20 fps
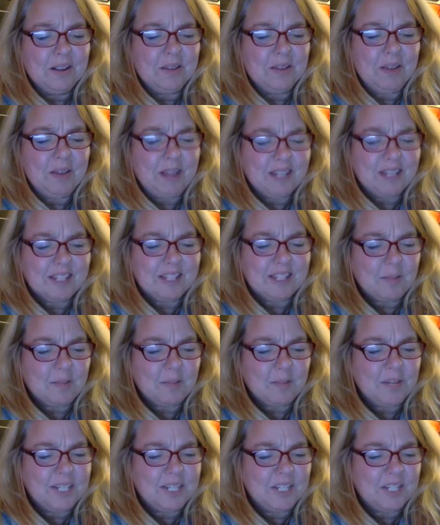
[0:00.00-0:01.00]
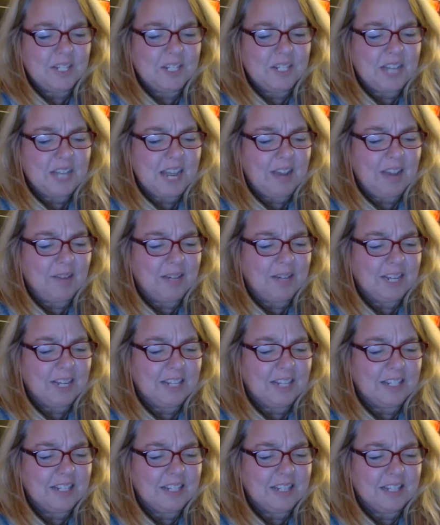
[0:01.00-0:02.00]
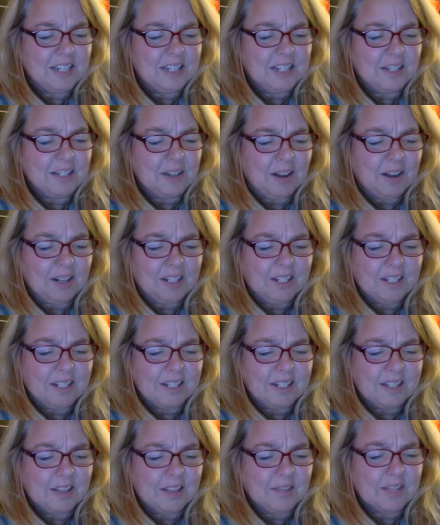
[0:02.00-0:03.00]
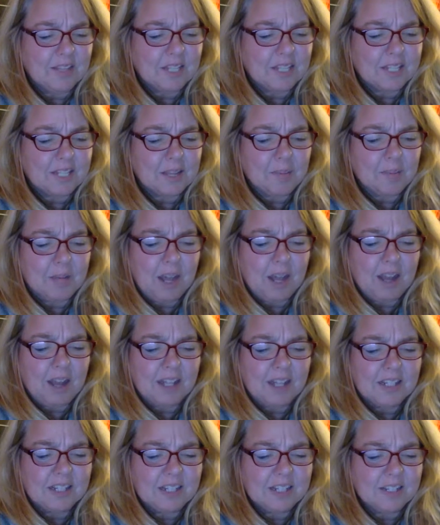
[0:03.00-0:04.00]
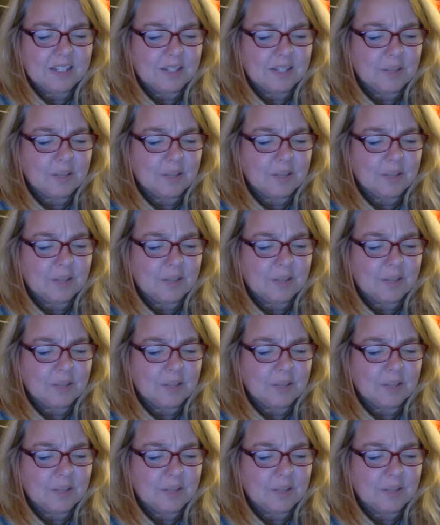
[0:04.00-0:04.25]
Thoughts that reached down into the darkness of the subconscious,